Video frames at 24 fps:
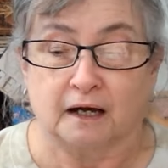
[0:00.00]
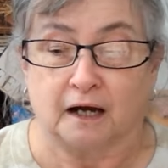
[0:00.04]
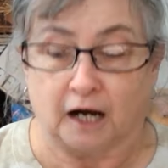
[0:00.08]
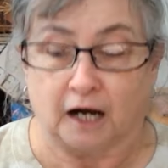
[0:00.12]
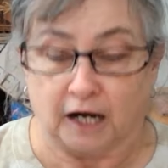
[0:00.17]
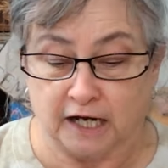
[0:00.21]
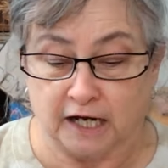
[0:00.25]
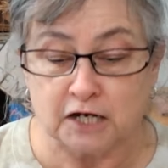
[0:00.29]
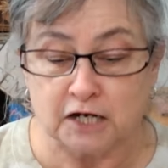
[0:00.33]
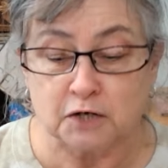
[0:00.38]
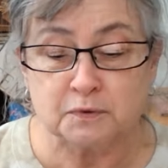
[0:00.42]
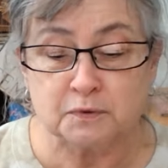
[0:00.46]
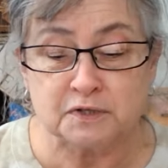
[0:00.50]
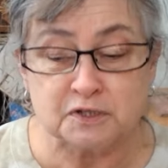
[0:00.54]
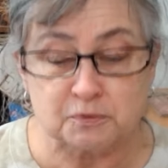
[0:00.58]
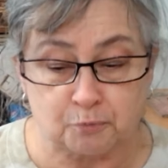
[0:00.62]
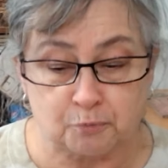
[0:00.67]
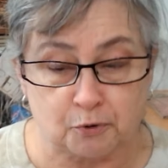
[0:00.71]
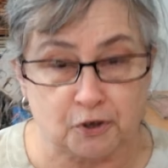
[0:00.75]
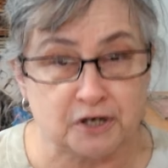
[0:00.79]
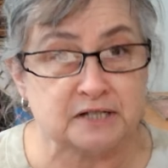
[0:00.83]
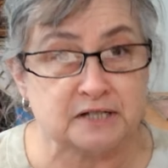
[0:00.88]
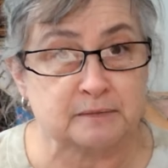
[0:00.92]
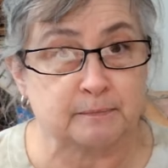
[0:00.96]
I always
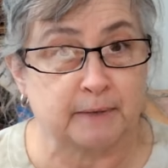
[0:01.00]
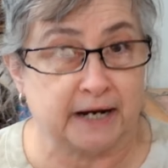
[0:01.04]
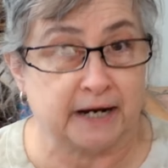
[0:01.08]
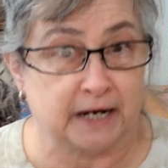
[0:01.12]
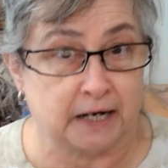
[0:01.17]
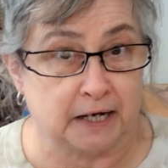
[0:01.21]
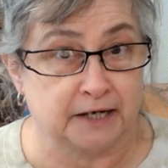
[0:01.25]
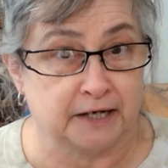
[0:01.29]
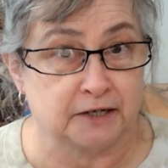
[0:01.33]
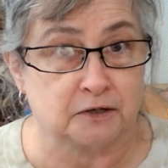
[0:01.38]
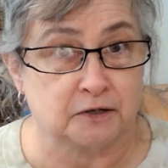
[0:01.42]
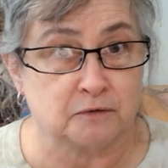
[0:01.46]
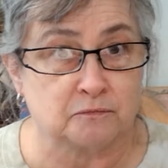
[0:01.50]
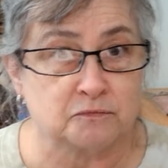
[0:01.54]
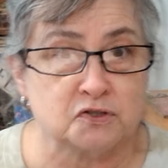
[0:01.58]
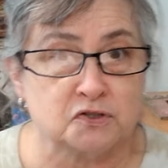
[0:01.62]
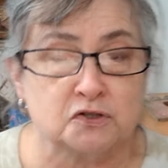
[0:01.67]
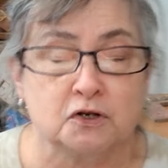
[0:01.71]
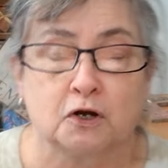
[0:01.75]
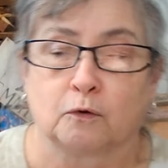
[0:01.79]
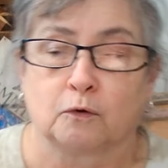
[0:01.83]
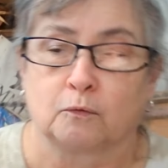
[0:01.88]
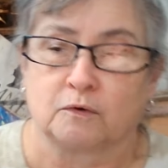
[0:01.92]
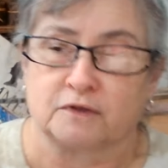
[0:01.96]
price my items
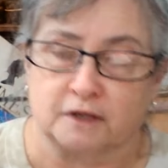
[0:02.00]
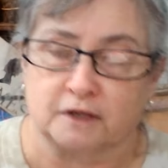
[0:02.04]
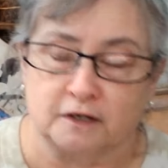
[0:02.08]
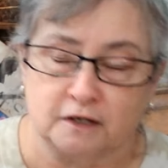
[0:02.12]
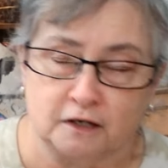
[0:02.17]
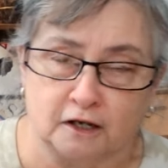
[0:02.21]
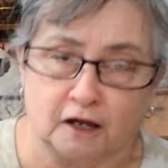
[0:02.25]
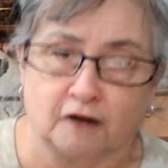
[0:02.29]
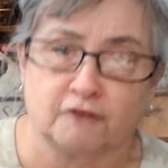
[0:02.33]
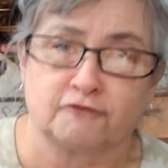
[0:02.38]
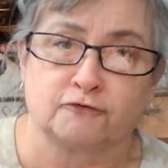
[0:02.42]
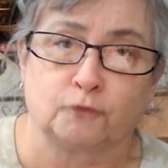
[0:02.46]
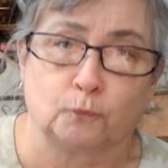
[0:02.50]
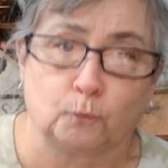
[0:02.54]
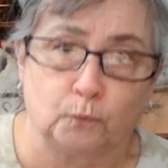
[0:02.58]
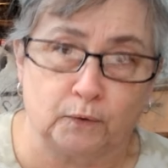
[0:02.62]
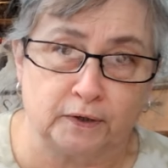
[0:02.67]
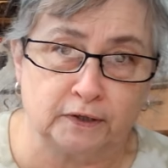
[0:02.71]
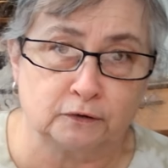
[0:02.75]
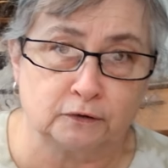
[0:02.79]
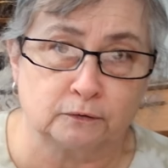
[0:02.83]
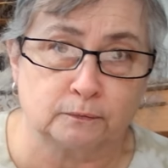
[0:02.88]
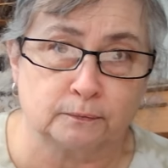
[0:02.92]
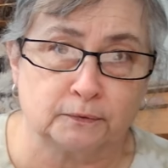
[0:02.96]
with enough
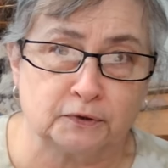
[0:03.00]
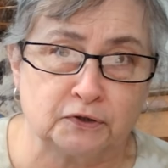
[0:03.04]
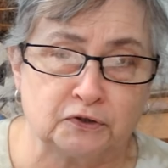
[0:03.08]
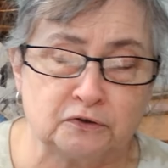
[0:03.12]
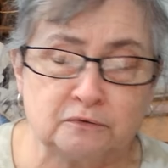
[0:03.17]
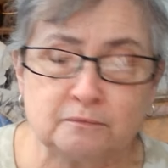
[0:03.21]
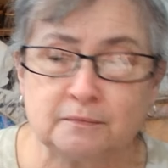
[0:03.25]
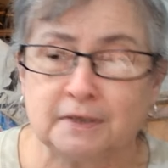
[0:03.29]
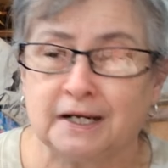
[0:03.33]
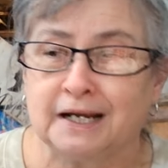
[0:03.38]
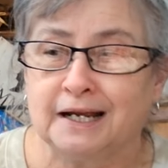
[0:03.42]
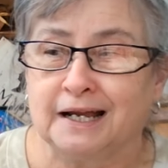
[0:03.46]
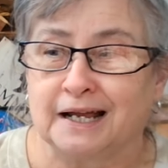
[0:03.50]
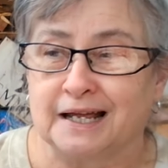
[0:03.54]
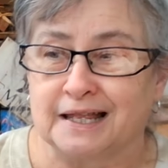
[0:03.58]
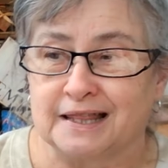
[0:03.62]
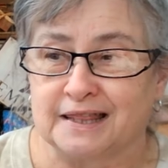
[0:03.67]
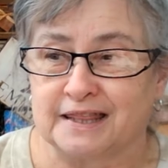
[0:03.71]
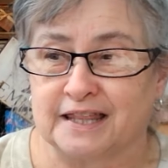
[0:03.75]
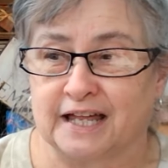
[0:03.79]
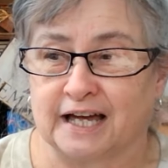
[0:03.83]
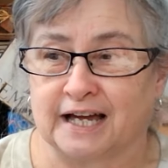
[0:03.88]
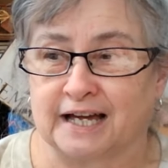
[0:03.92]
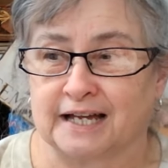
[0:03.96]
wiggle room
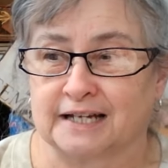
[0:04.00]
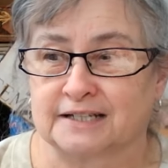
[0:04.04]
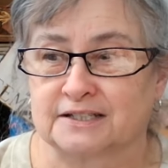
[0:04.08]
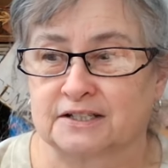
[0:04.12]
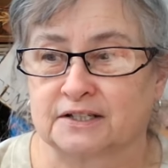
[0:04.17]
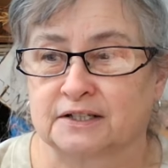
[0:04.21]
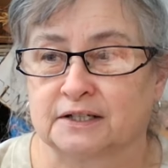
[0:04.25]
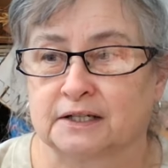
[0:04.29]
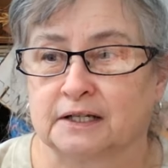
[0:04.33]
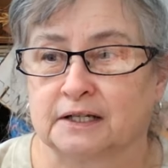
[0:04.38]
that